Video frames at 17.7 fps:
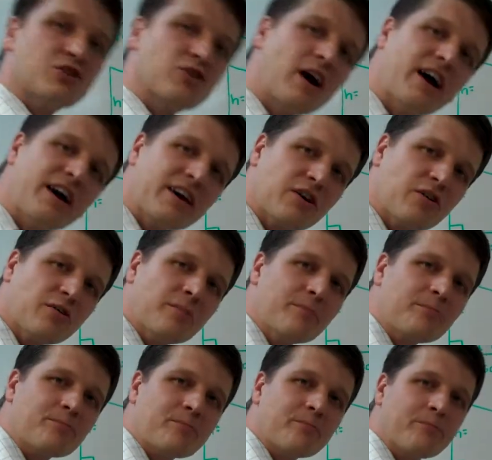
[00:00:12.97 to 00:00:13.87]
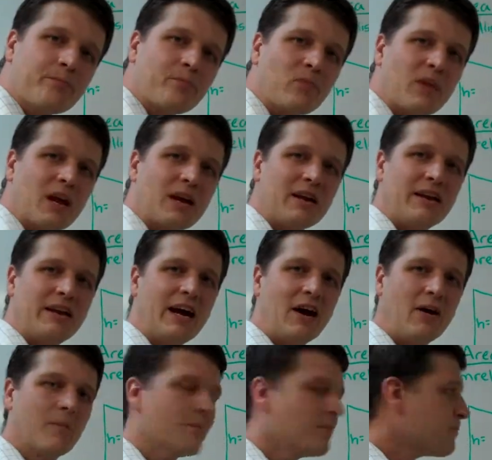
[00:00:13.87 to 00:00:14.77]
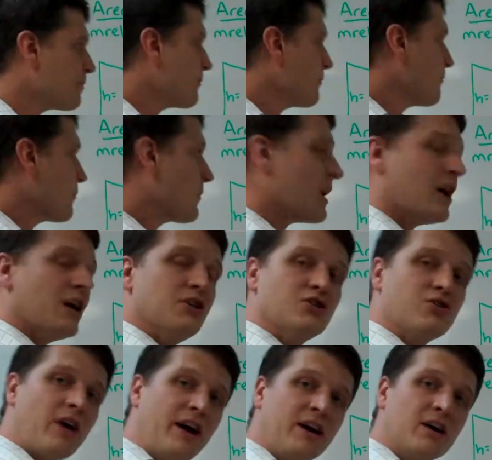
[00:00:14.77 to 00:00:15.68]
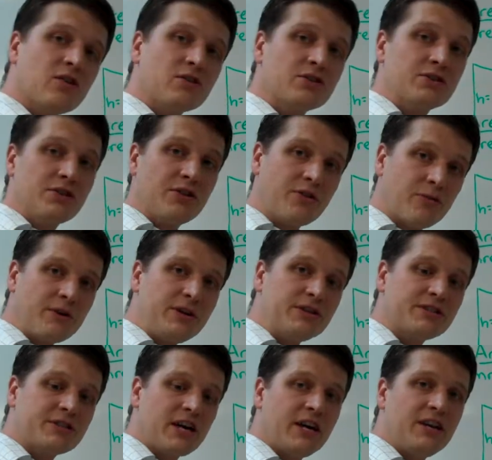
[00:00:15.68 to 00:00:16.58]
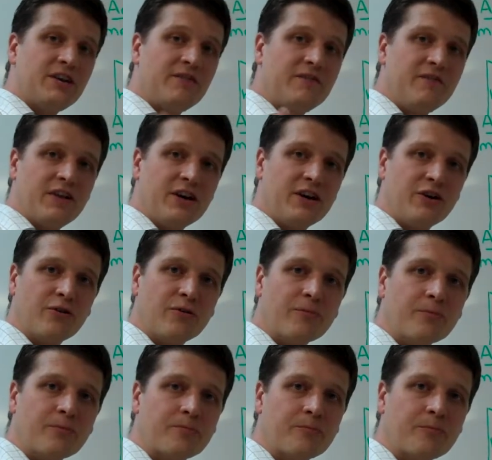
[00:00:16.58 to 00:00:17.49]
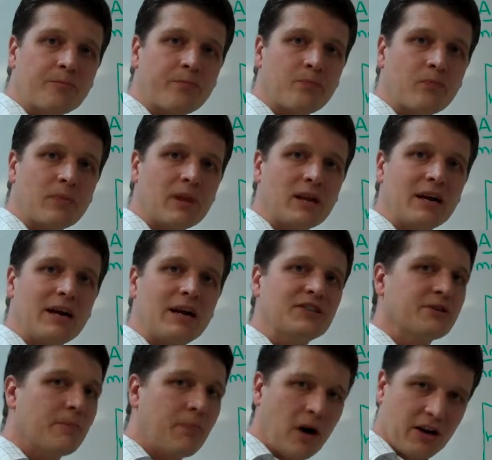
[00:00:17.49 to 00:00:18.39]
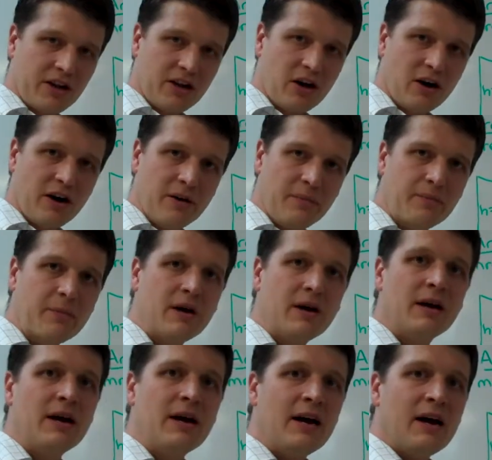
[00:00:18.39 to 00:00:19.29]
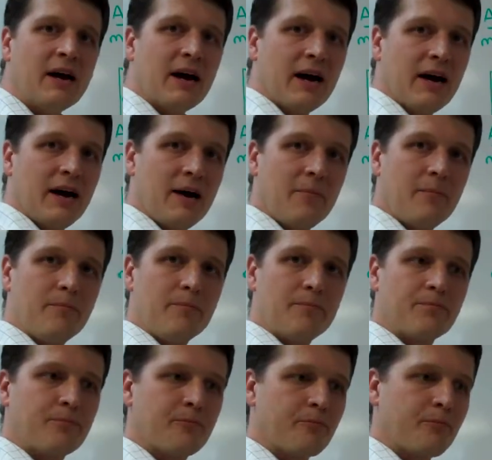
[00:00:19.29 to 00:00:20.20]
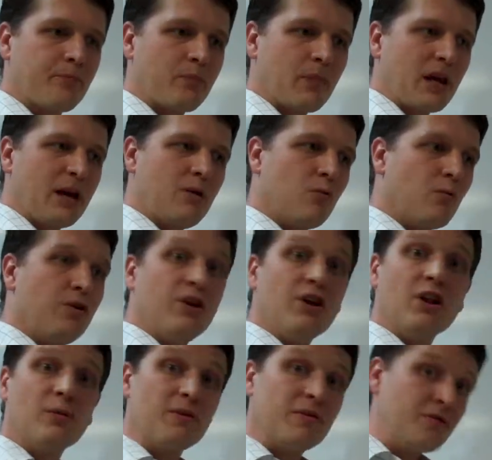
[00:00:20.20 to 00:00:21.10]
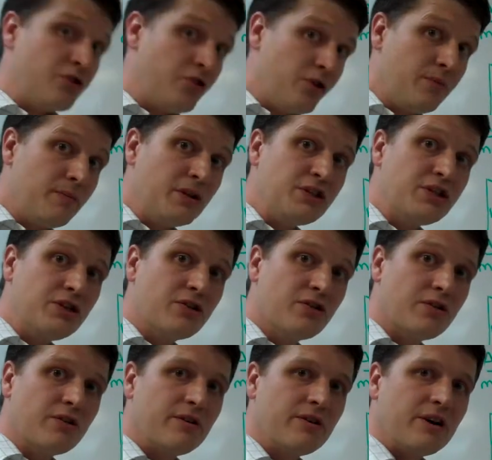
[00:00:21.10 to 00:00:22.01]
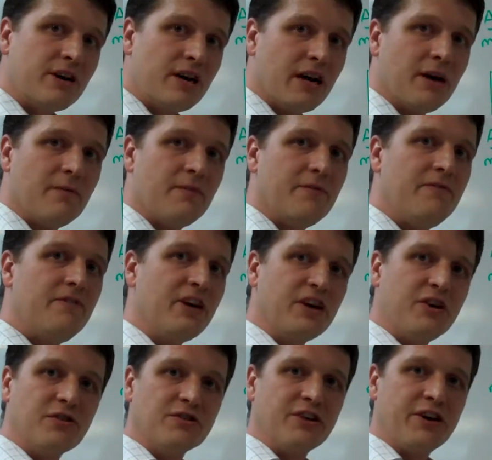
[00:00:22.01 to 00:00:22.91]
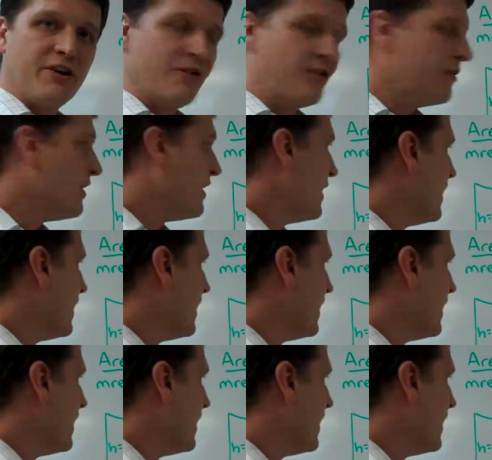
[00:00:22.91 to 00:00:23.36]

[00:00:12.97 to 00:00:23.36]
of a triangle. Now, a triangle is a three-sided figure. It's a polygon. Um, we're dealing with two-dimensional um, figures here.